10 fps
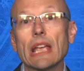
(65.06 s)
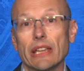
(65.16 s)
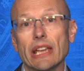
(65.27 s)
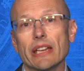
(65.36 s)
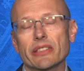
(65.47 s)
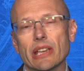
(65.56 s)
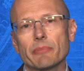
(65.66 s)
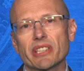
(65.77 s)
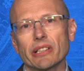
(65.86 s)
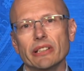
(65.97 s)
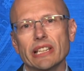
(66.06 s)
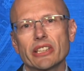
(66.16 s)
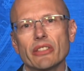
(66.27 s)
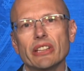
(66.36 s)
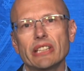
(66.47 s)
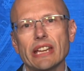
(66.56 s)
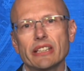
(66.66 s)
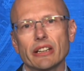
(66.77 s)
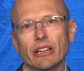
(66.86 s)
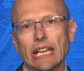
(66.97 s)
Yes, absolutely. So the
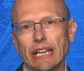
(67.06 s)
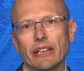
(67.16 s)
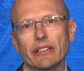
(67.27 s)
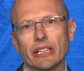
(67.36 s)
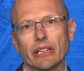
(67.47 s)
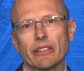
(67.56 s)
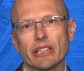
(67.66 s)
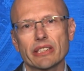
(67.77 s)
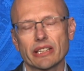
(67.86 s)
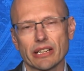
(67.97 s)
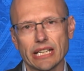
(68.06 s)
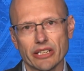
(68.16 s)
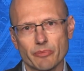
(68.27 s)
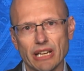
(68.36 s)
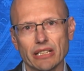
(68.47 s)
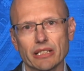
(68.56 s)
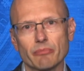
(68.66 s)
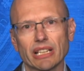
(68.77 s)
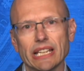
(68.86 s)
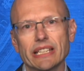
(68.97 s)
data are in, you know, the study has been
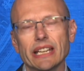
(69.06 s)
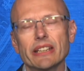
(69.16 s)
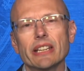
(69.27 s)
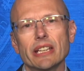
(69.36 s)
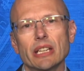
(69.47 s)
completed.